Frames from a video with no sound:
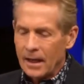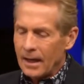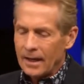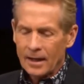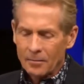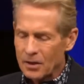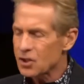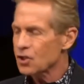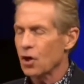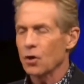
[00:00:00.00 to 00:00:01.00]
And I'm going to
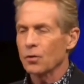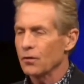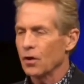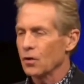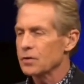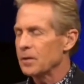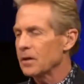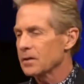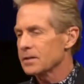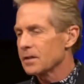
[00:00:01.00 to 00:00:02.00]
start with those
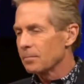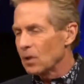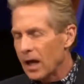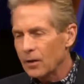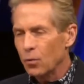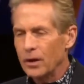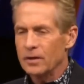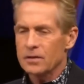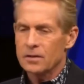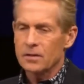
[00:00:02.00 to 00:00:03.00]
because the blind
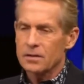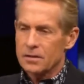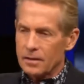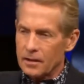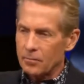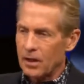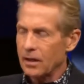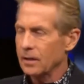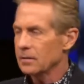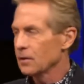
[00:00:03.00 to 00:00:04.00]
witnesses, led
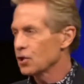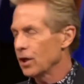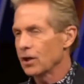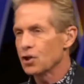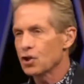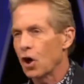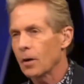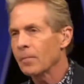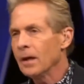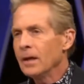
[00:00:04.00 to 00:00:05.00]
by LaShannon
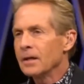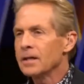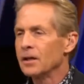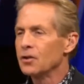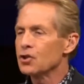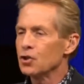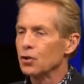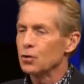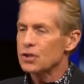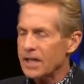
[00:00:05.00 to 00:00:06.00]
Sharpe, tend
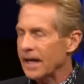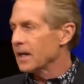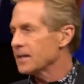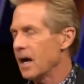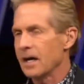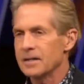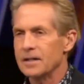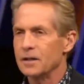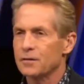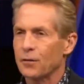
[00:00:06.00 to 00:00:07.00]
to sanitize
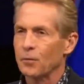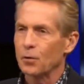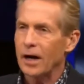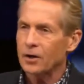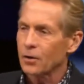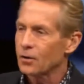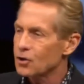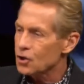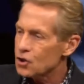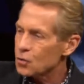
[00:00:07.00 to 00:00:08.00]
these from the record, mm -hmm.